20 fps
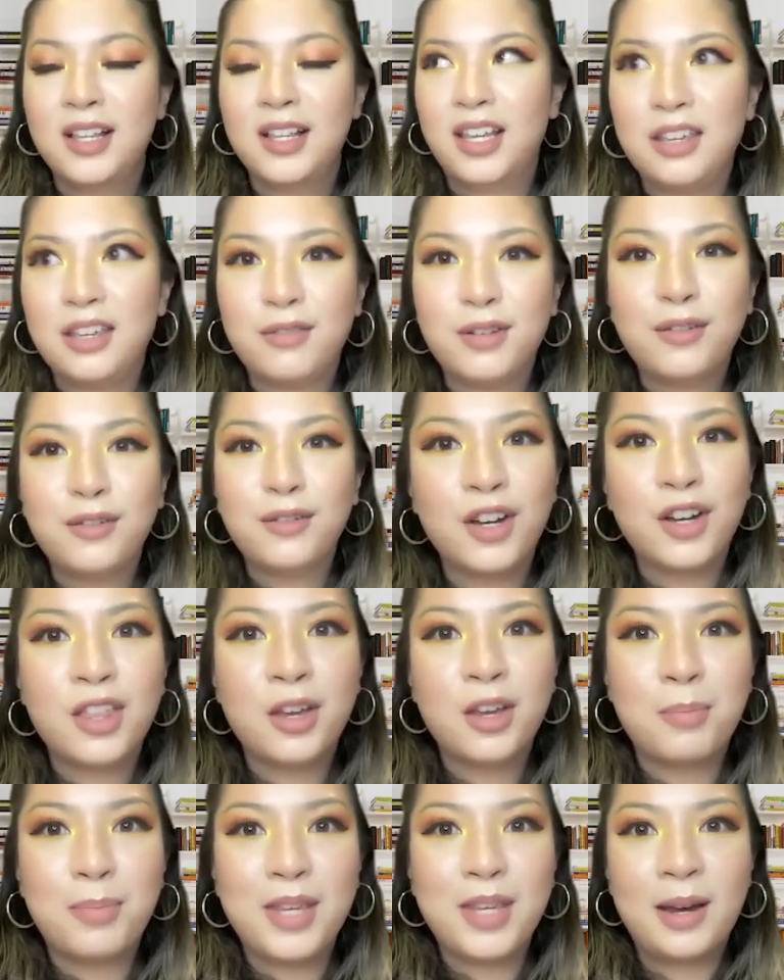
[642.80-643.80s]
Like even for
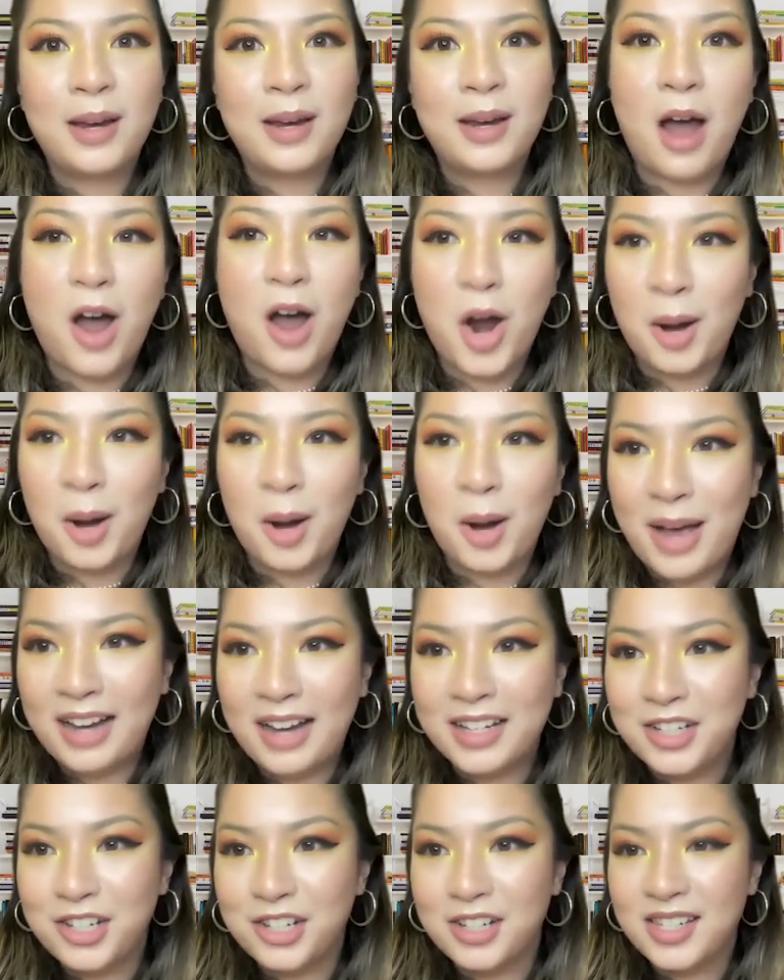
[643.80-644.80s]
their PR
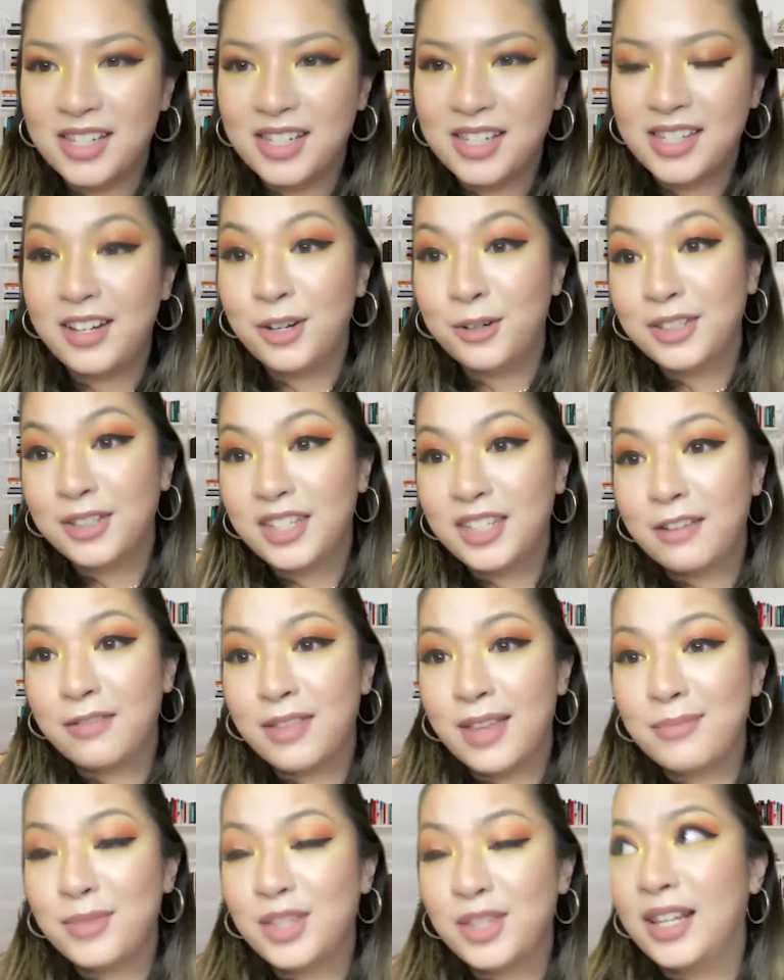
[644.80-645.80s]
packages, they don't
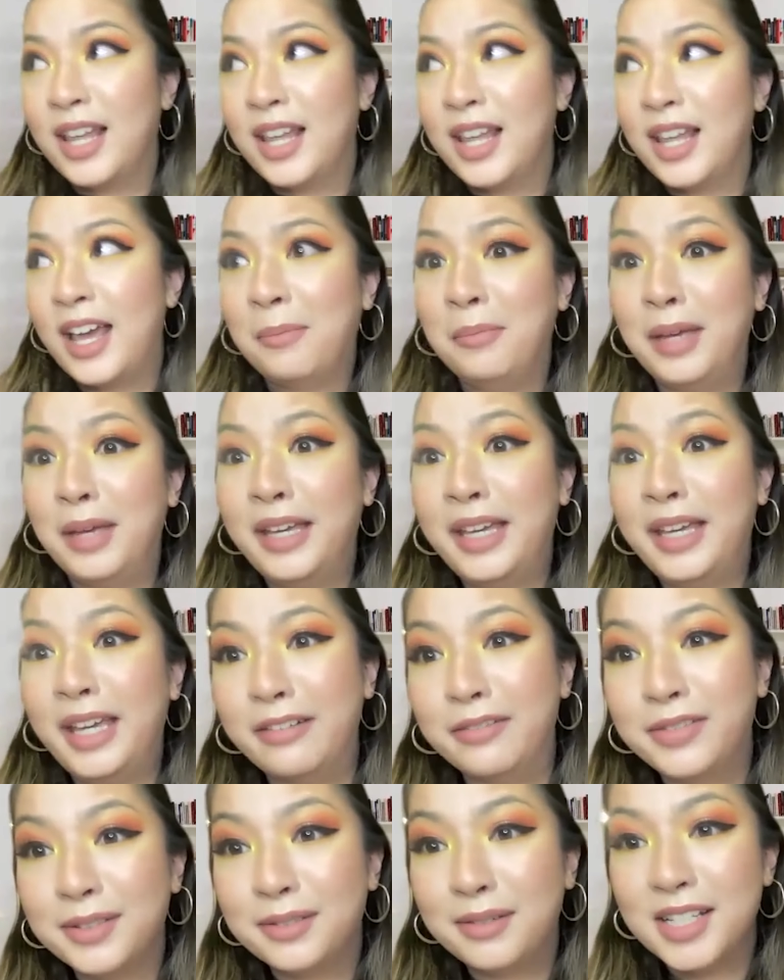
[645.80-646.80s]
give them to like big
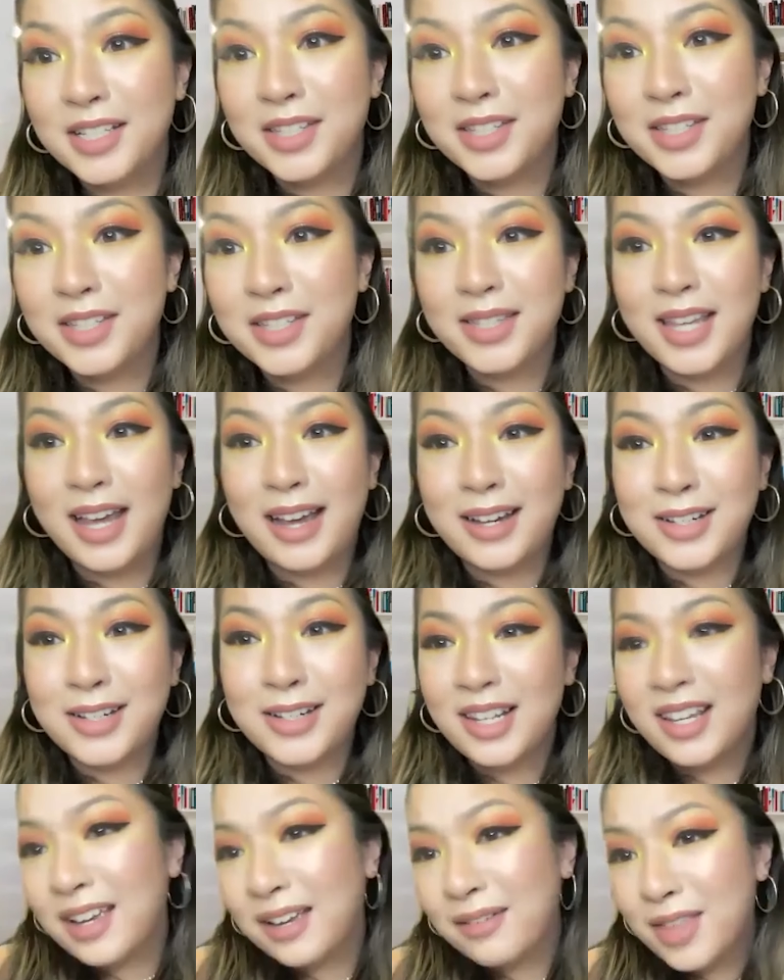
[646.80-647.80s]
influencers. They
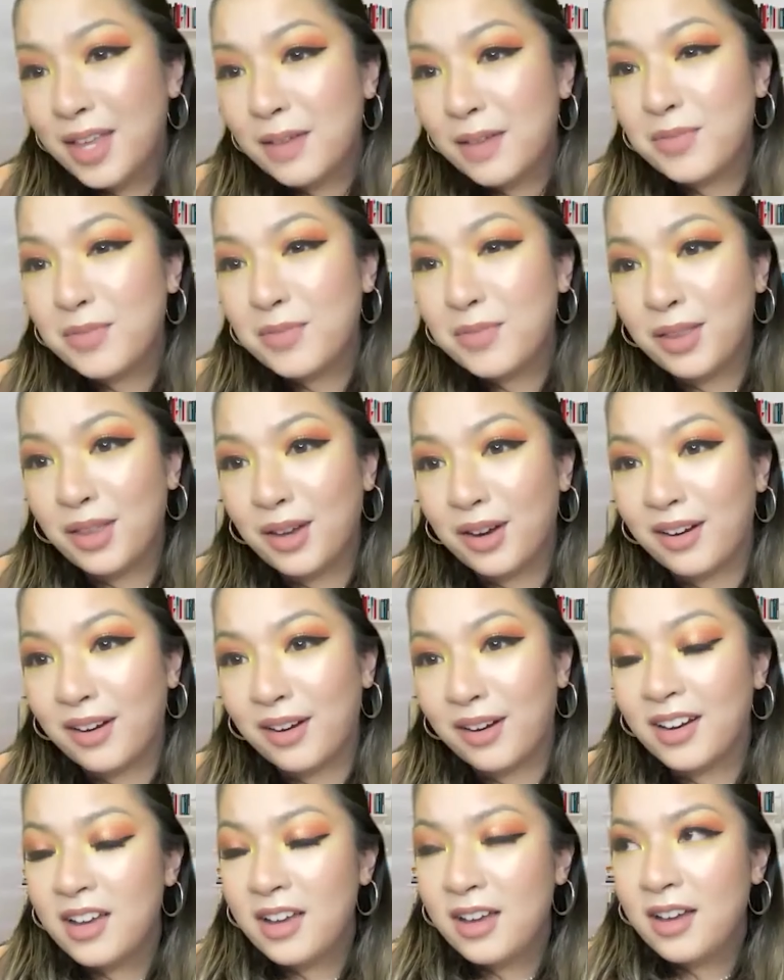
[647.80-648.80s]
actually give them to
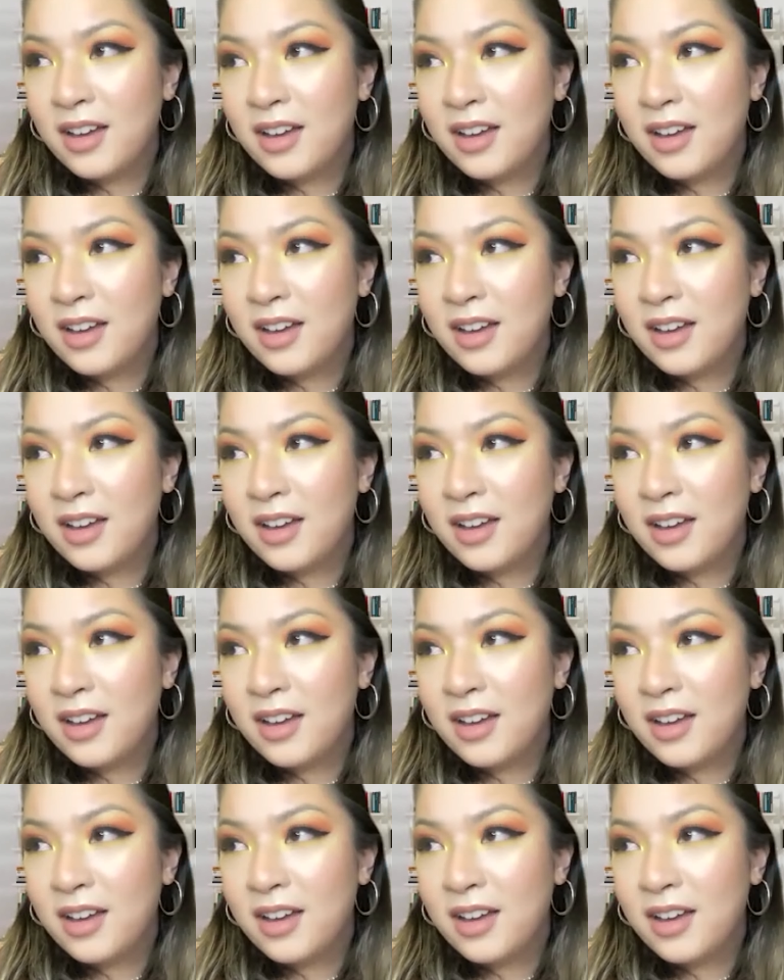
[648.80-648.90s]
their